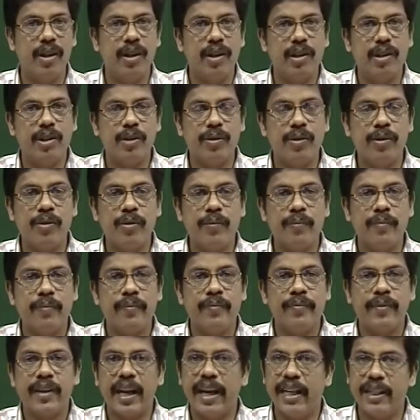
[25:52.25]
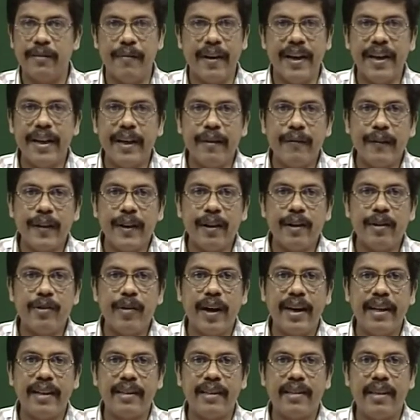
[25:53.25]
So, it is very difficult to
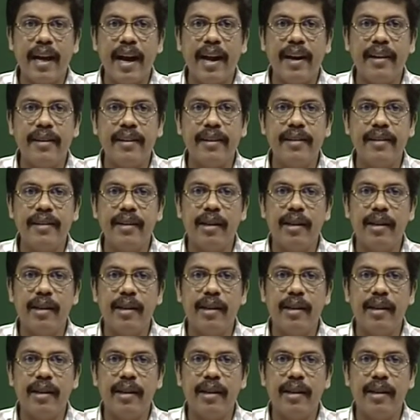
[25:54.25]
understand.